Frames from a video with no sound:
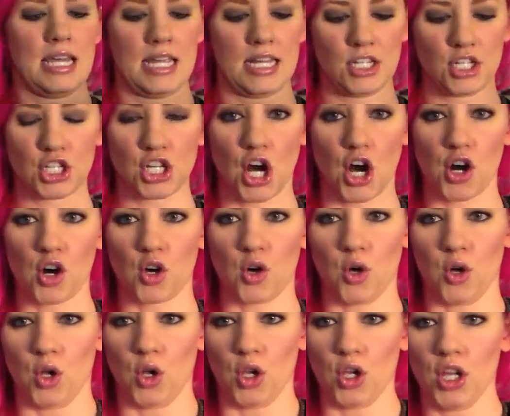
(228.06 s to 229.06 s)
in
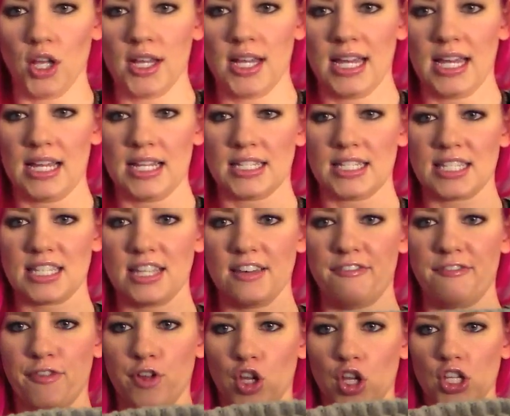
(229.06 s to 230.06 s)
charcoal. It's the
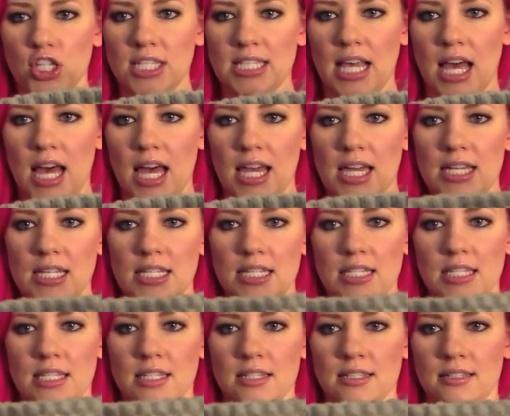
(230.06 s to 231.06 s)
full
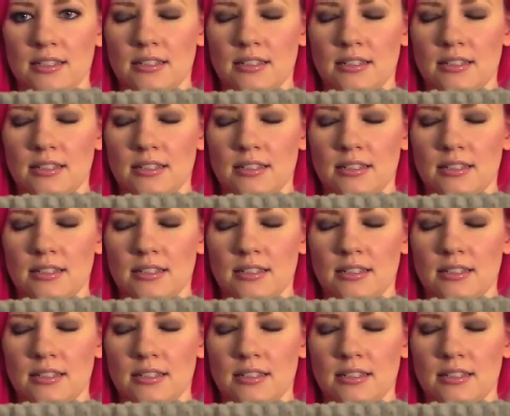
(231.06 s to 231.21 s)
size.